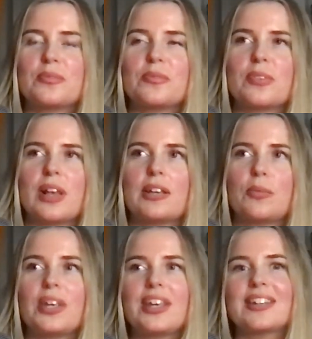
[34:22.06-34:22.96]
like
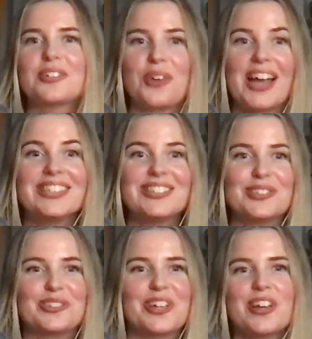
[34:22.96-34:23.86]
we can try
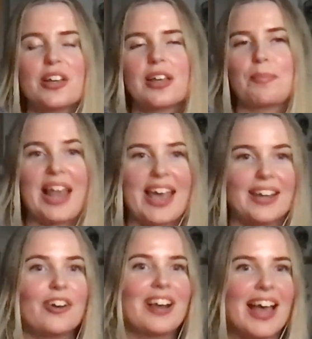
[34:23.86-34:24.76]
to
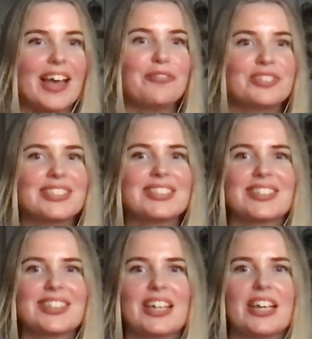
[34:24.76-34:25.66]
plan our lives,
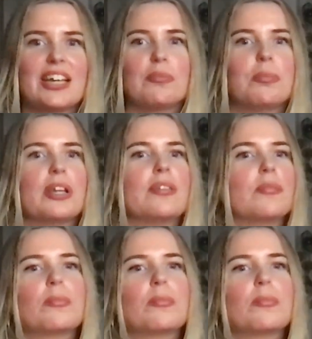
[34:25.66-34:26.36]
but